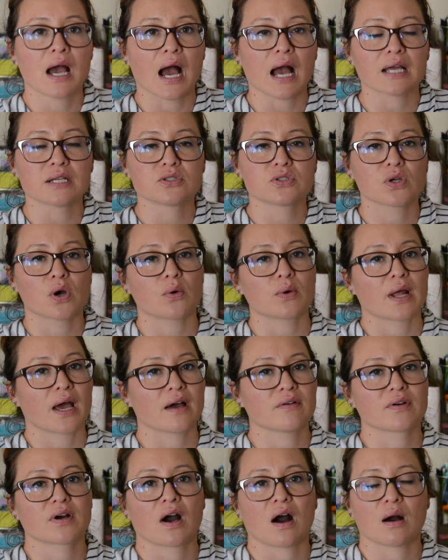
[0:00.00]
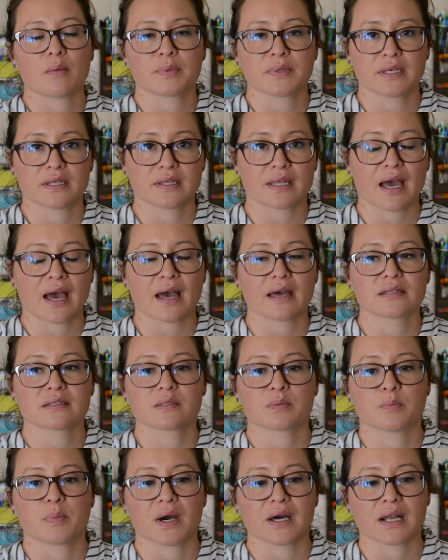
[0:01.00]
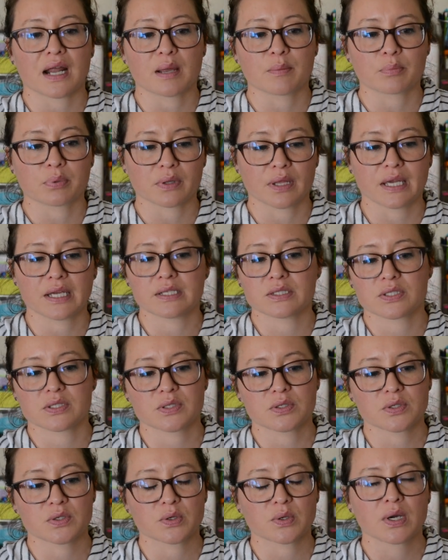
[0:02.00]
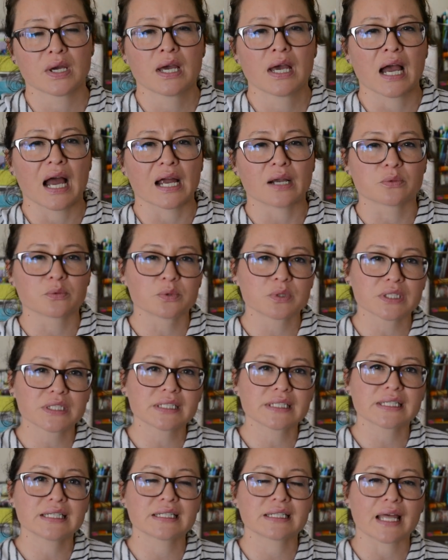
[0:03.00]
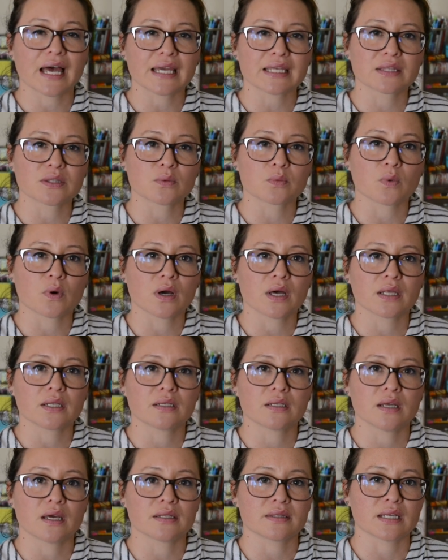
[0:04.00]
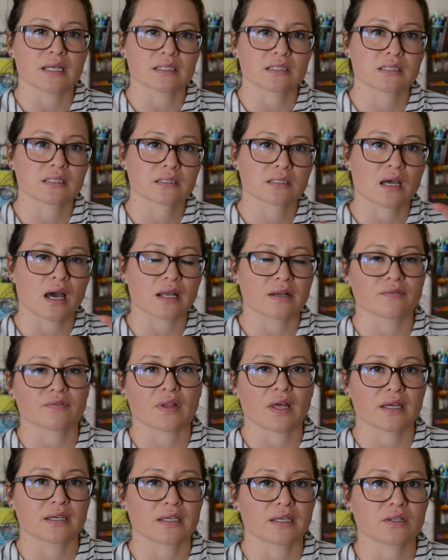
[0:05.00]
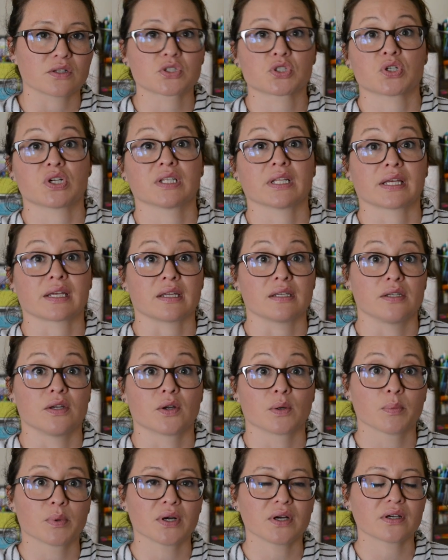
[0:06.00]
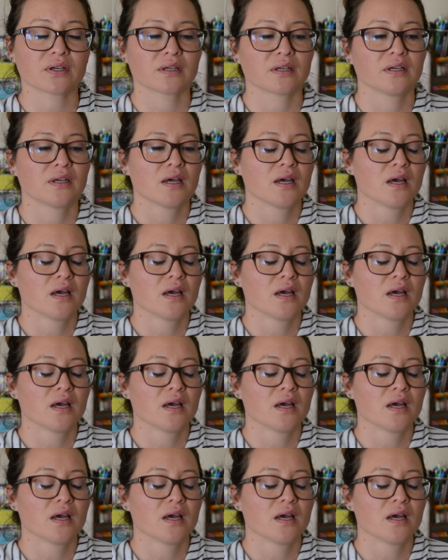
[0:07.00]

I don't have a copy of that, but I plan to. I really like the one that's kind of like illustrated like a yearbook,